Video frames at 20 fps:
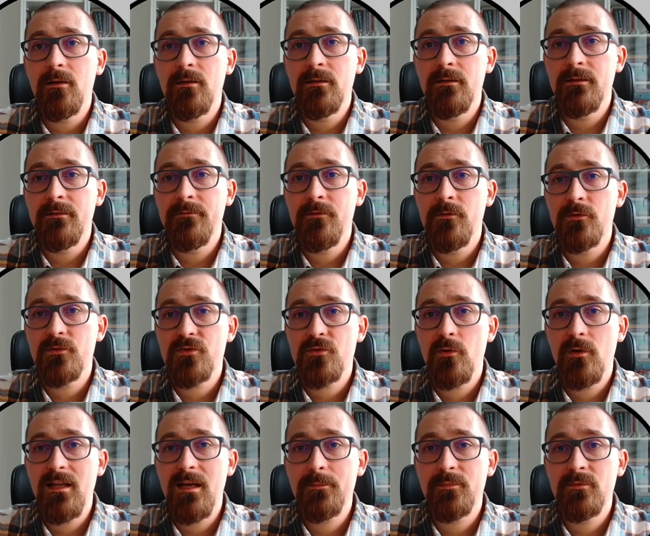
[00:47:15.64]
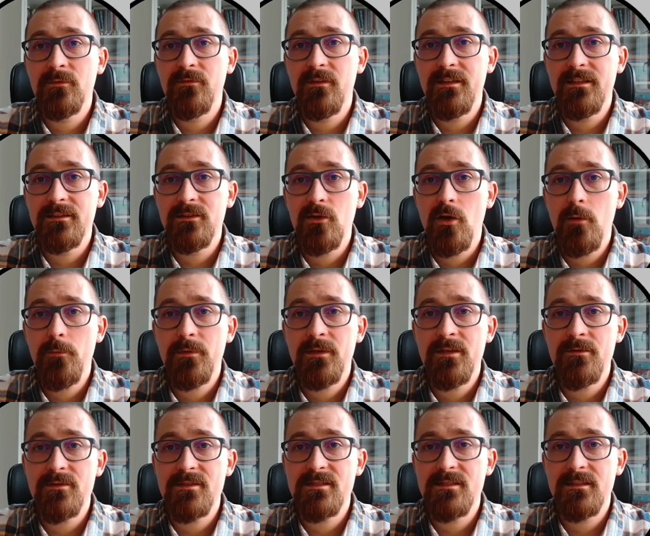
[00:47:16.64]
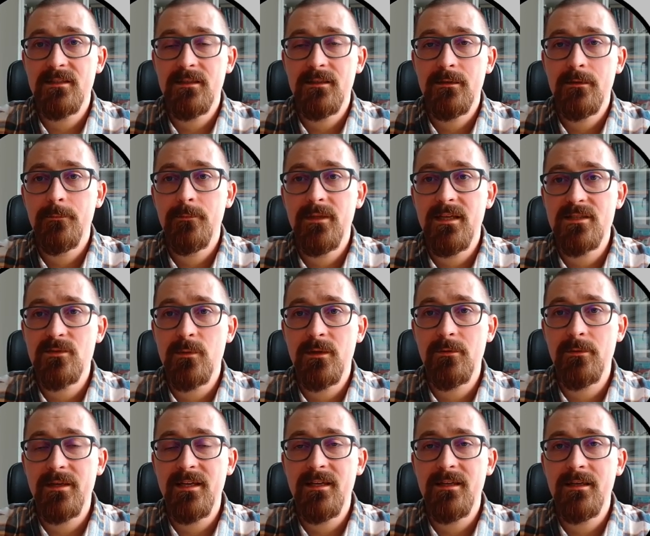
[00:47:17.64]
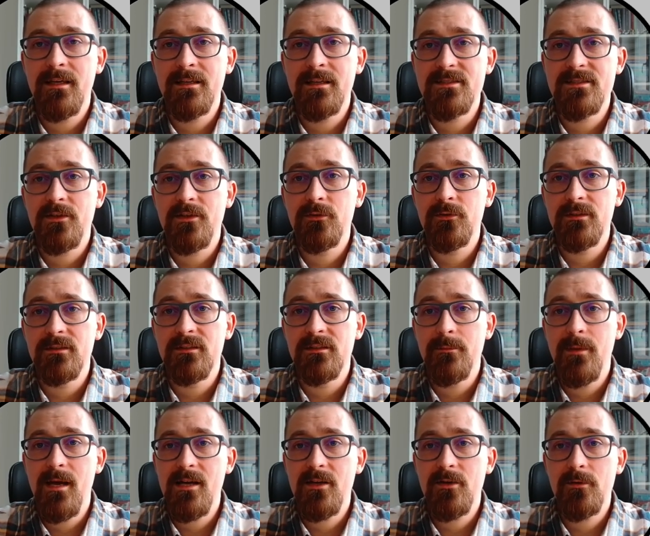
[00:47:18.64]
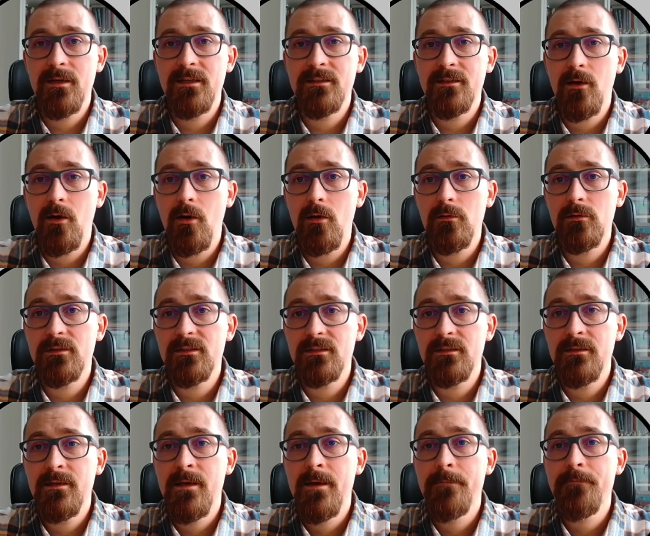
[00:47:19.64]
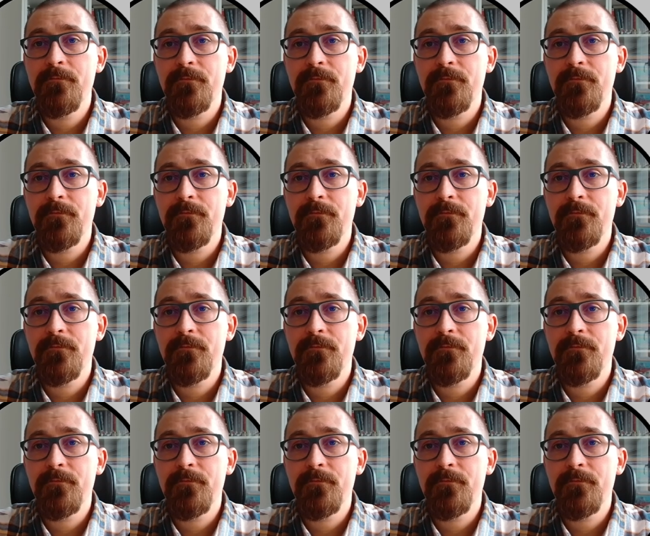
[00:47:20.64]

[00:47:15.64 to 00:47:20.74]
if you scroll up to very top, here is the place where we executed the macro, and all the